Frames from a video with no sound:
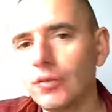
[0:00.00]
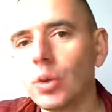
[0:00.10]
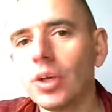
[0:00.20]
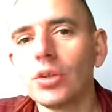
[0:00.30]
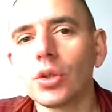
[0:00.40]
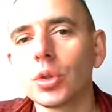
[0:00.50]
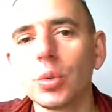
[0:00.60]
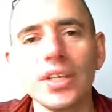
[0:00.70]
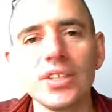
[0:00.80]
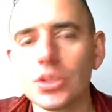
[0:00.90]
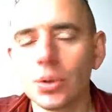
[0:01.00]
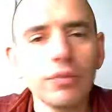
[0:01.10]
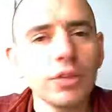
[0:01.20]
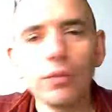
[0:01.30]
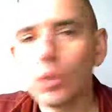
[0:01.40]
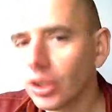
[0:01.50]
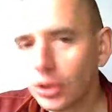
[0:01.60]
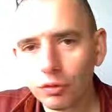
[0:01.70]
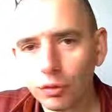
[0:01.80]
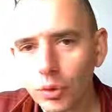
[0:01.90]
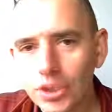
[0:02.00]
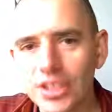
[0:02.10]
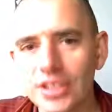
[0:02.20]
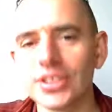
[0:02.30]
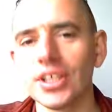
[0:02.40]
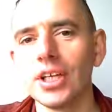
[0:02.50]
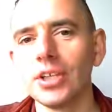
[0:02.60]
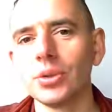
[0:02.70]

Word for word: If you are in your 20s or even if in your 40s,